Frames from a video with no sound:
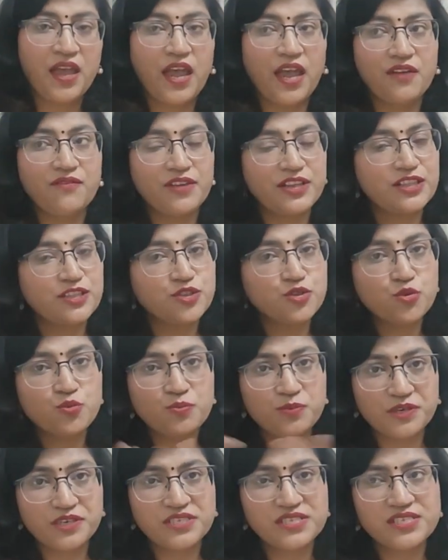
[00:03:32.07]
And when the
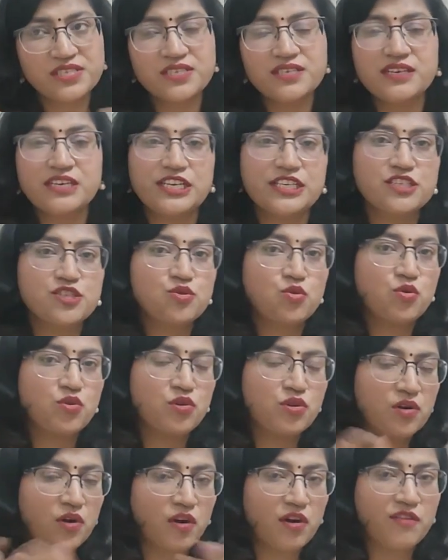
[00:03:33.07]
tube bursts, it leads to a